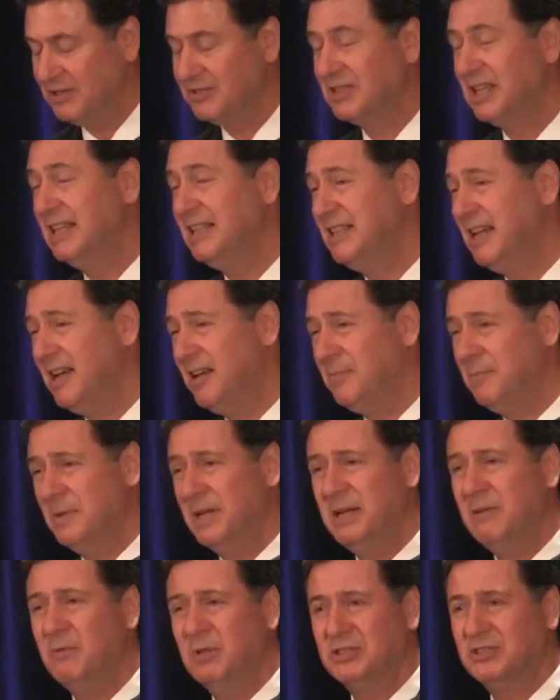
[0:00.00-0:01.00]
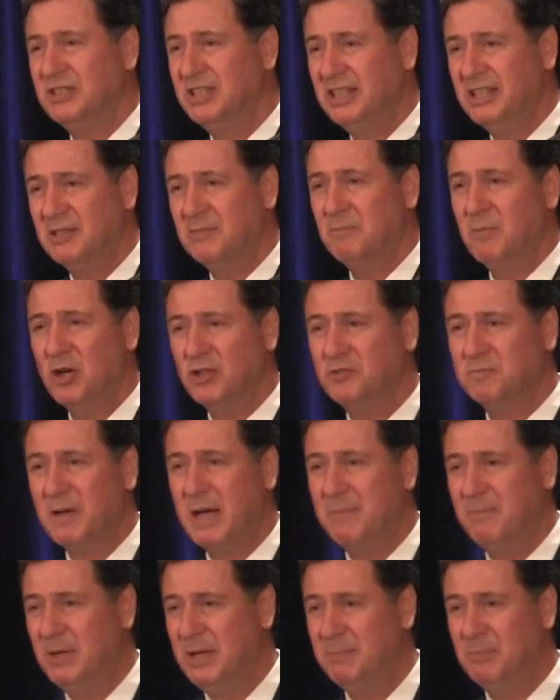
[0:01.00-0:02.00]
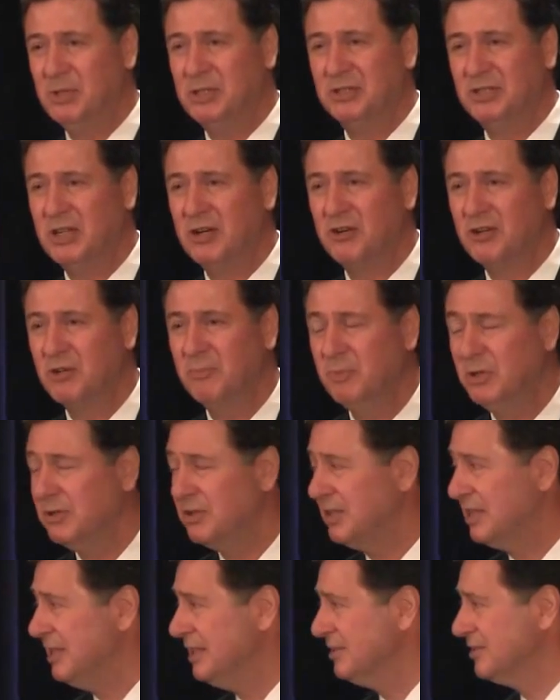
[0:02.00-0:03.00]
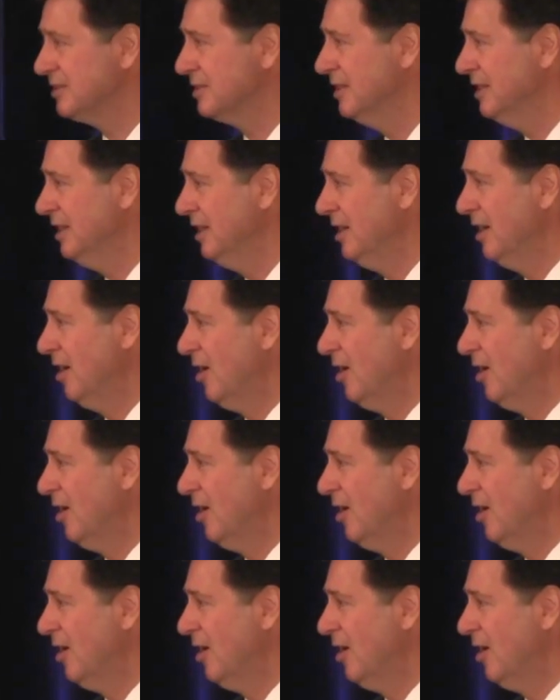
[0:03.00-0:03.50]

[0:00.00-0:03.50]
is they tell me what's needed most by people in their communities